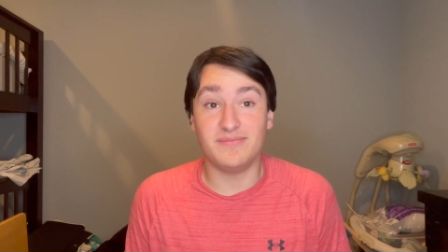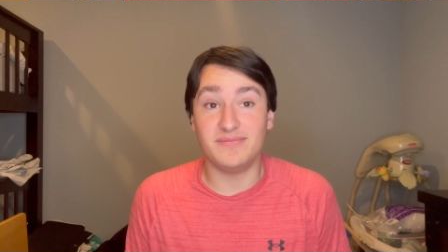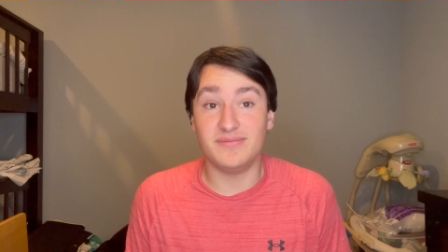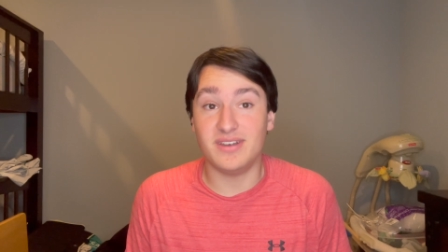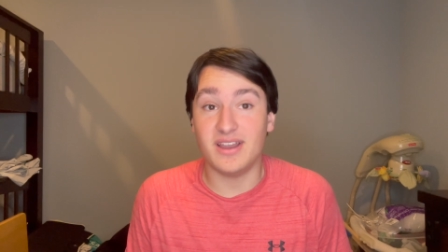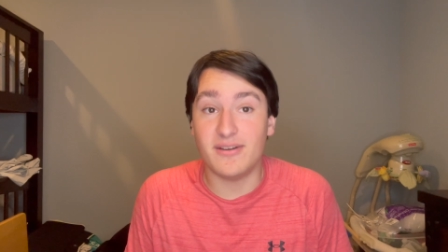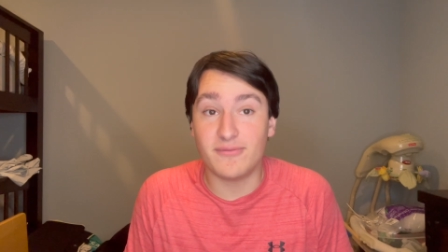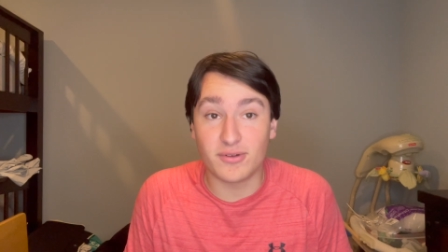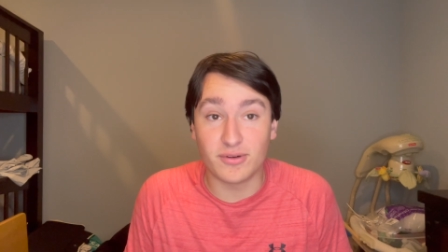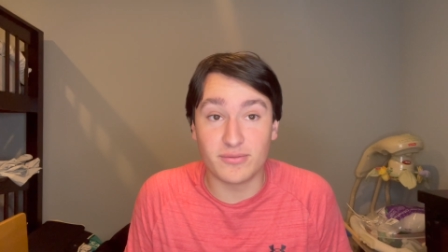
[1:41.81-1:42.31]

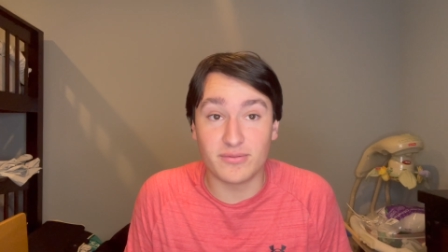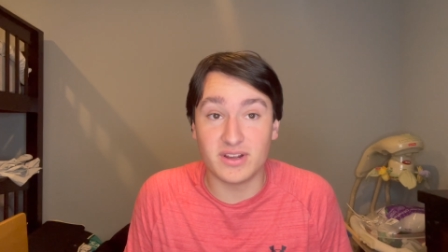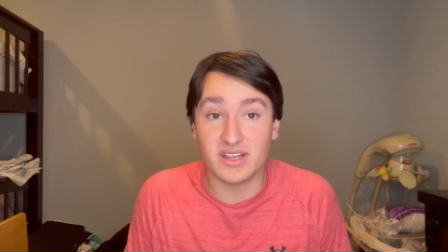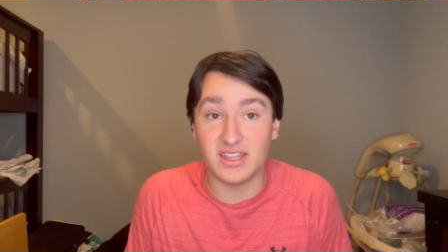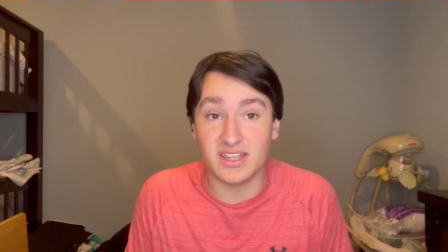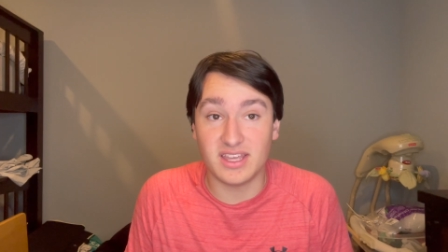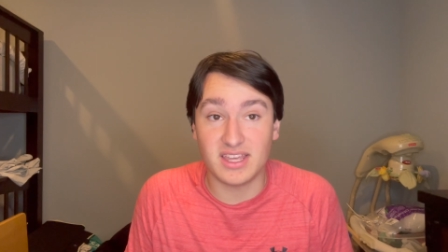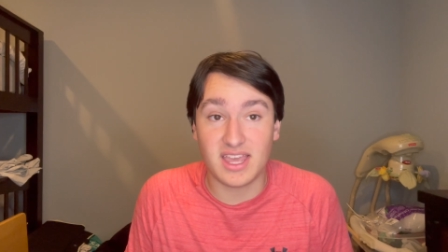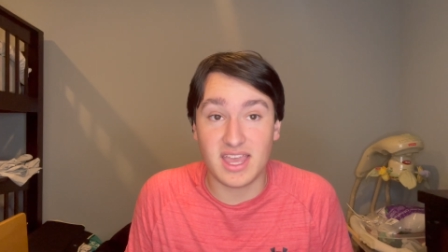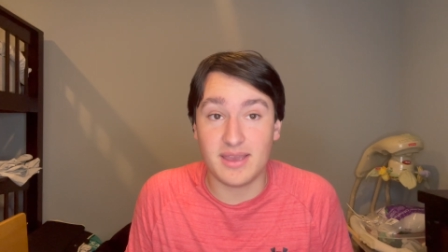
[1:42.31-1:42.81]
never
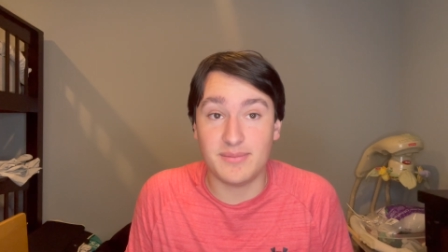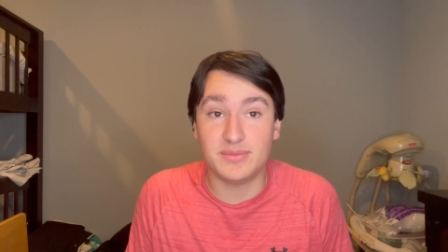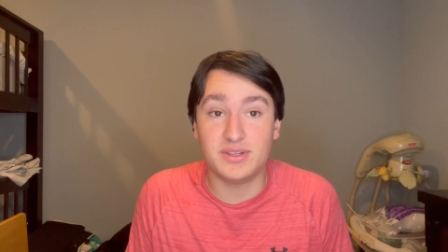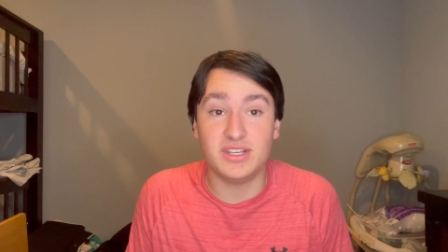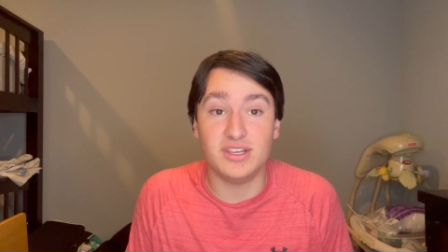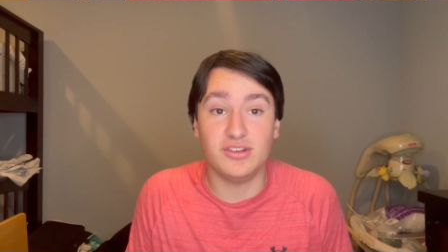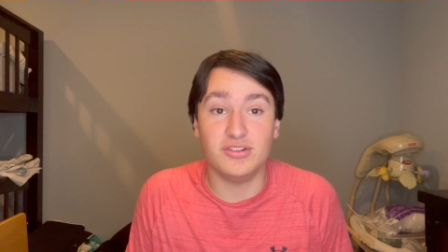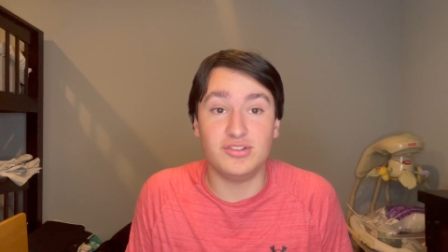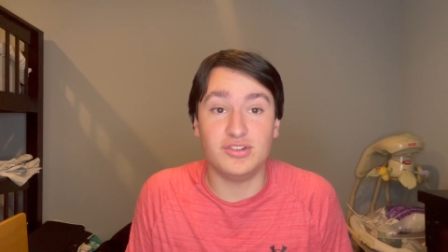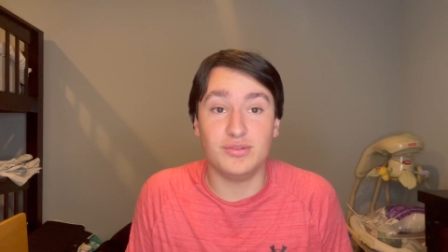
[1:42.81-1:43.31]
really came
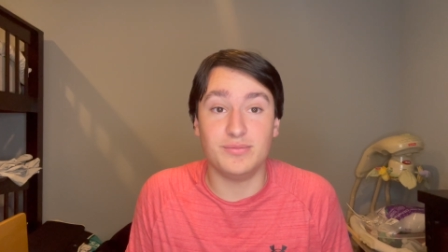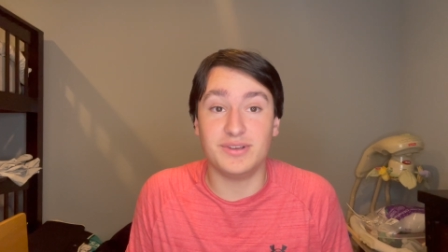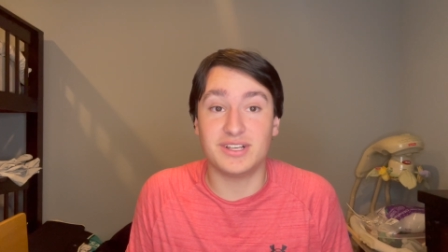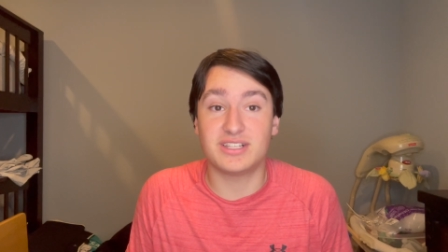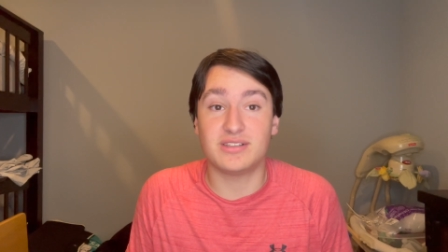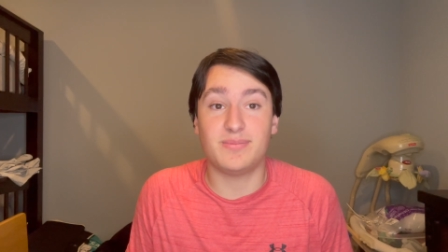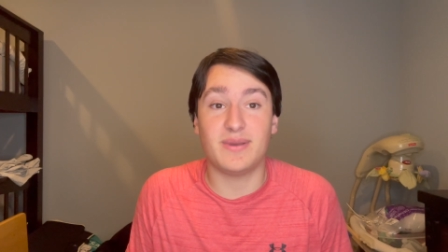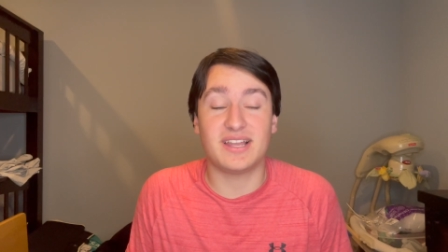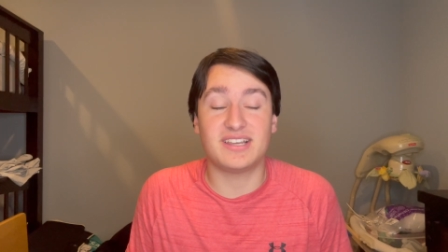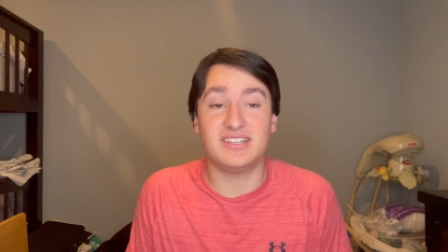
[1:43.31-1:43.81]
to YouTube
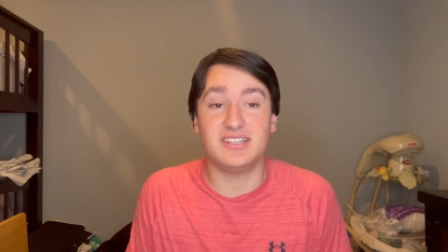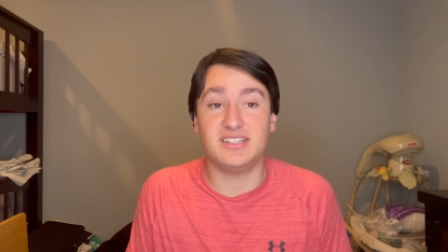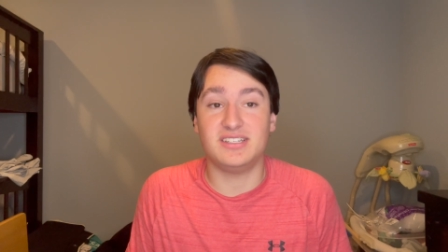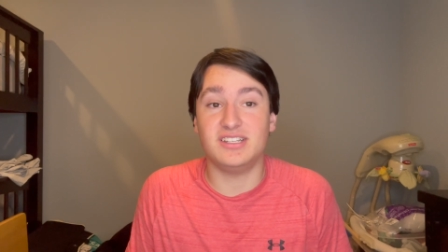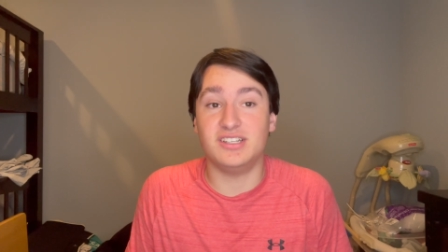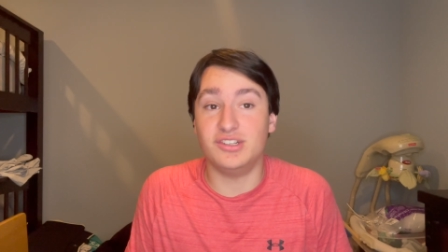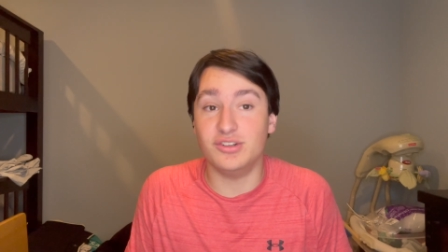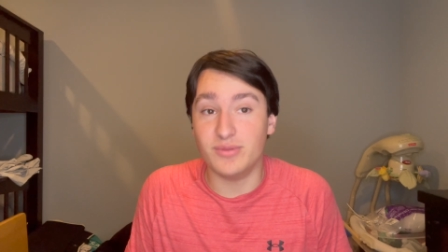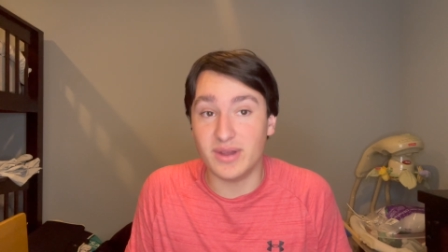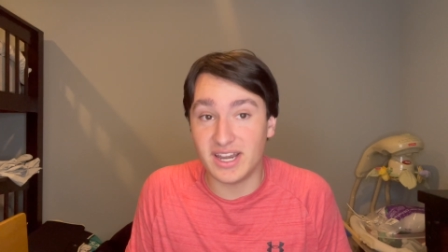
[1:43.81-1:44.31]
expecting
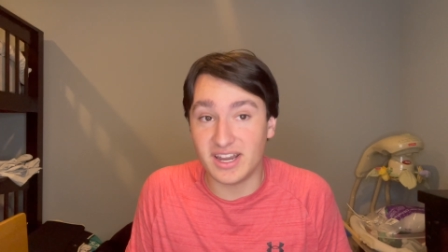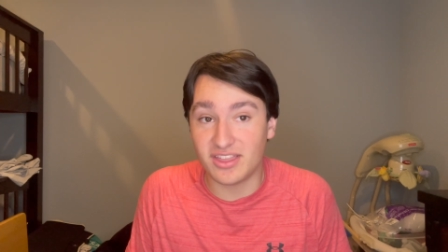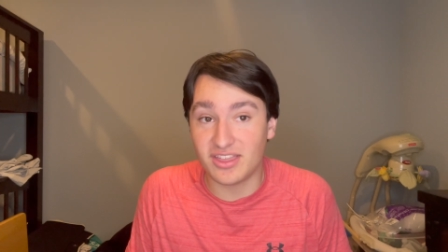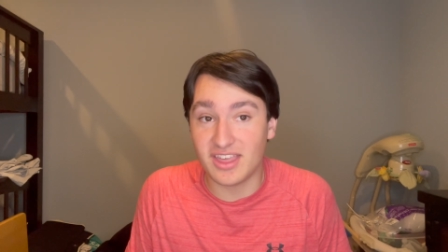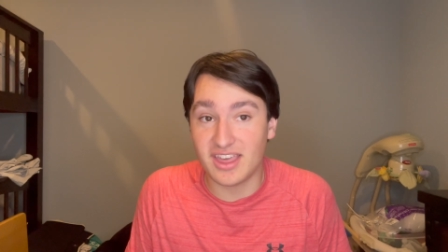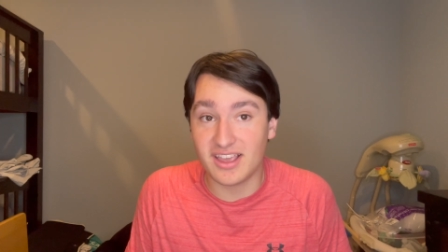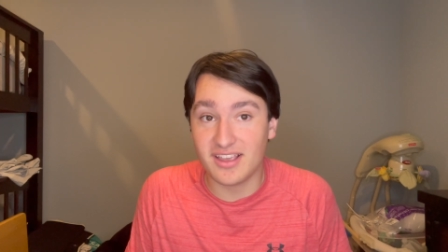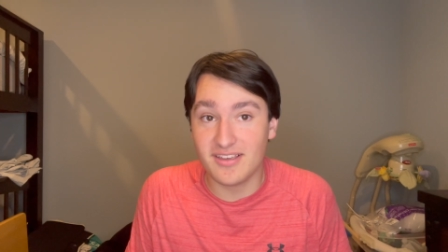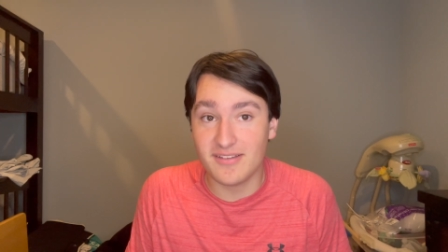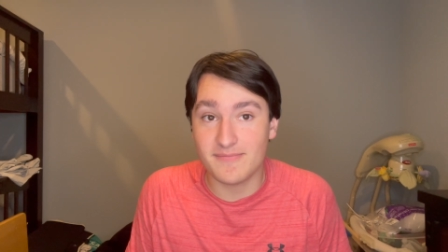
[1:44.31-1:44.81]
to do
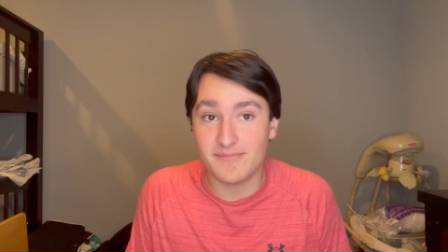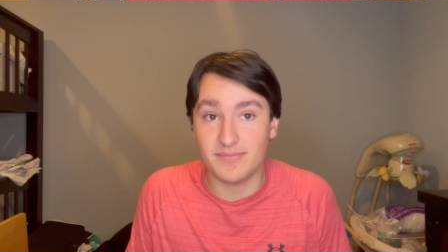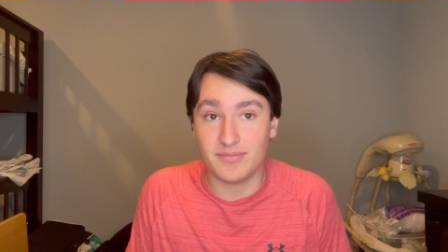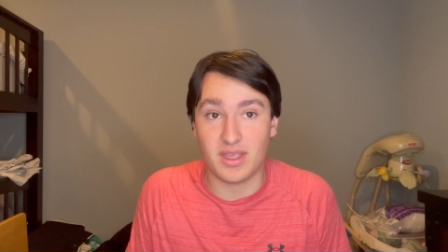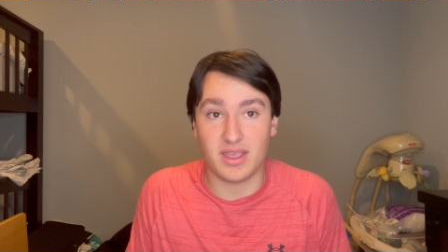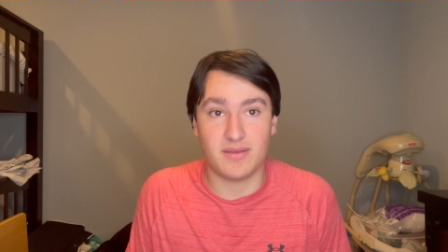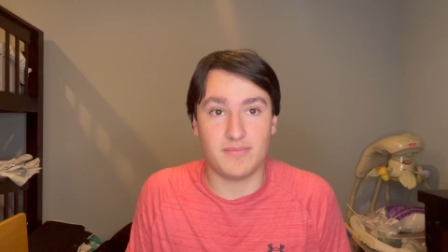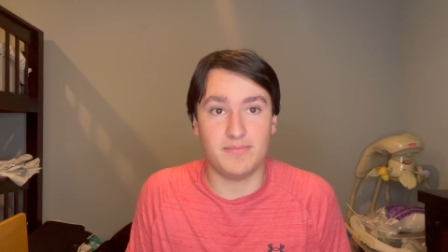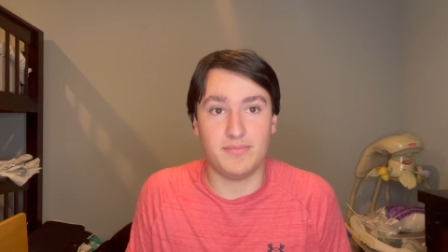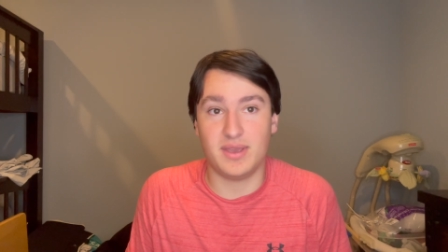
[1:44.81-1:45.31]
anything
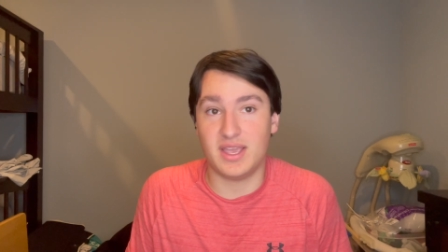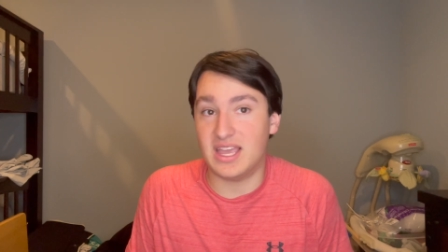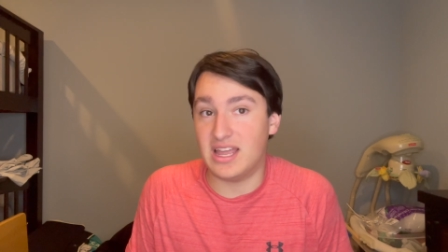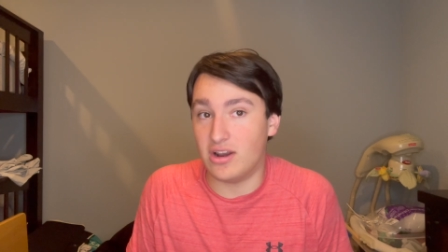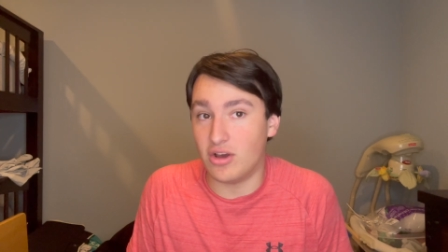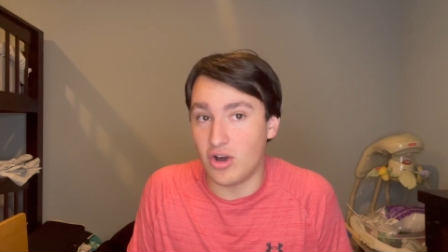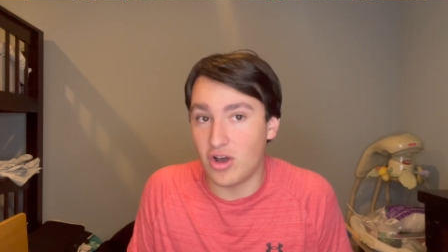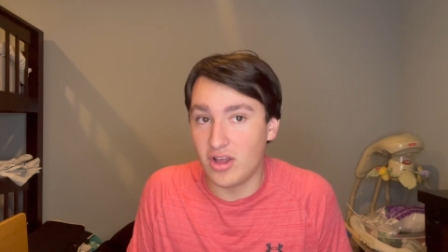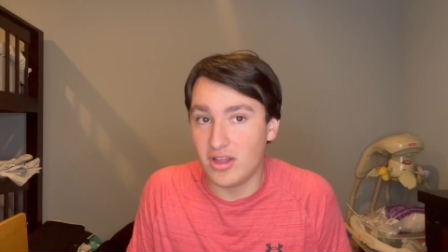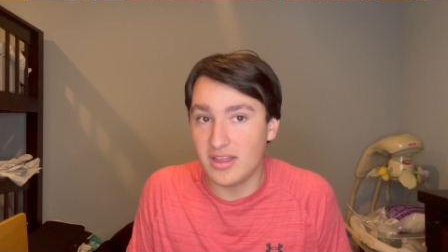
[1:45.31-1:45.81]
like big at
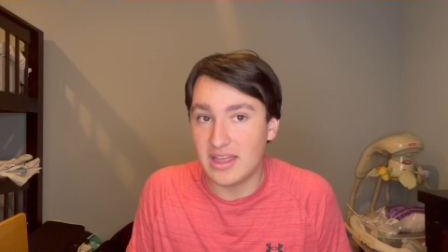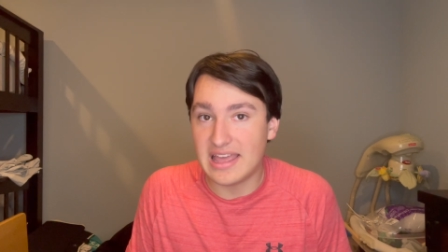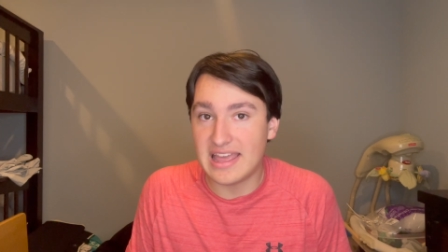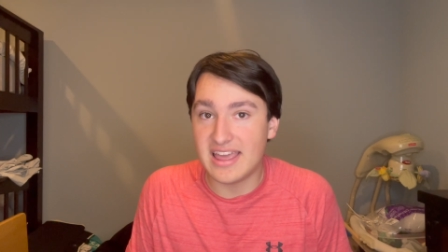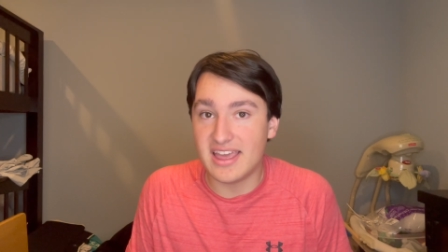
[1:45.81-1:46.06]
all.